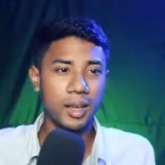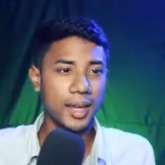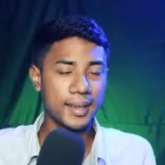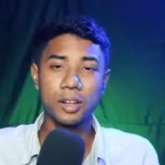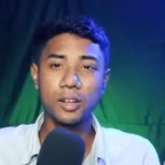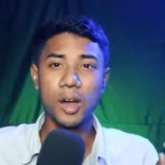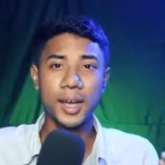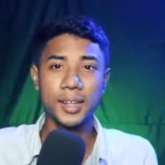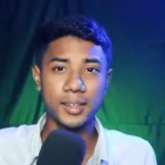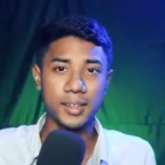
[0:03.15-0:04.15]
I cannot log
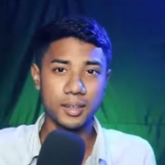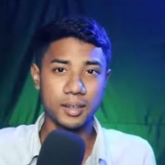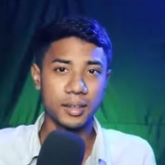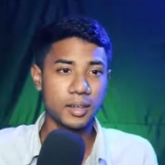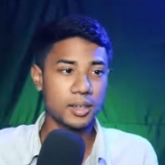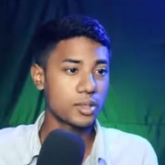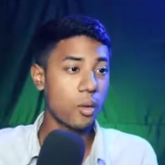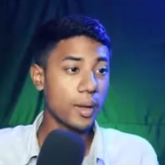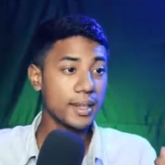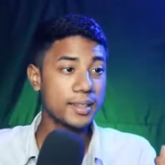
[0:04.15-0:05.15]
in in there. So
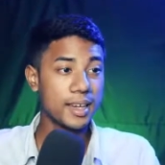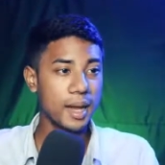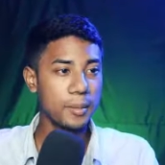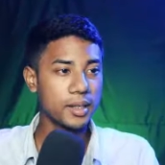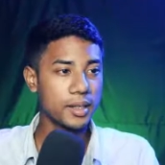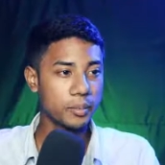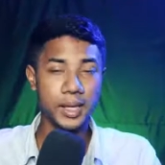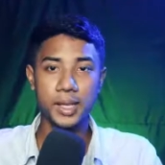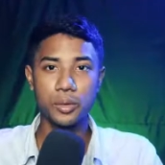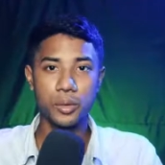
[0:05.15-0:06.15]
when I type in my
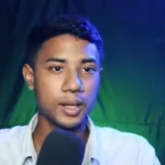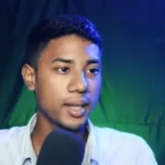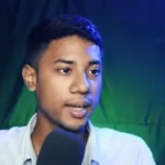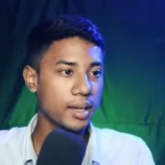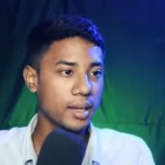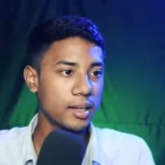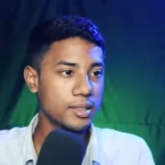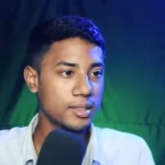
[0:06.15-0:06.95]
URL like uh,